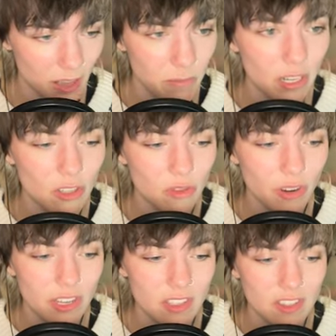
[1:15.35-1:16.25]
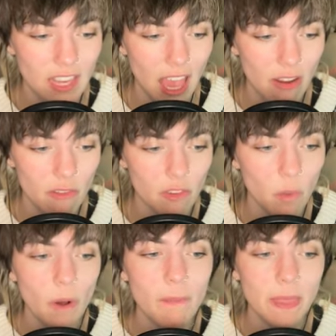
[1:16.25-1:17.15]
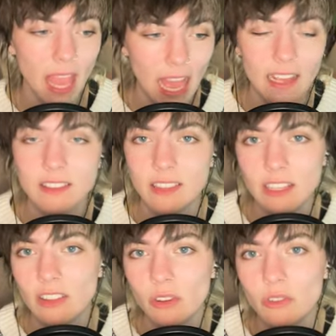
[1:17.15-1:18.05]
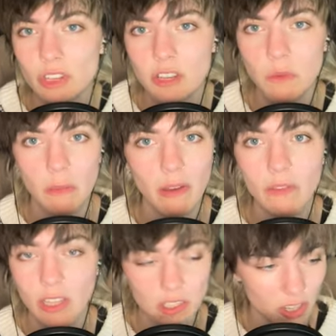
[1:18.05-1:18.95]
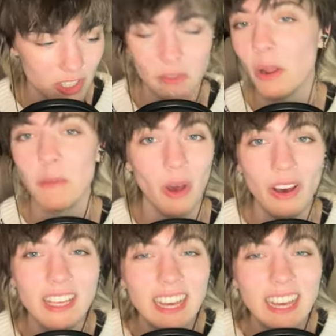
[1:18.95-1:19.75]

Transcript: I'm gonna try and just scare everyone as this little gingerbread man for the entire time. No, I'm not.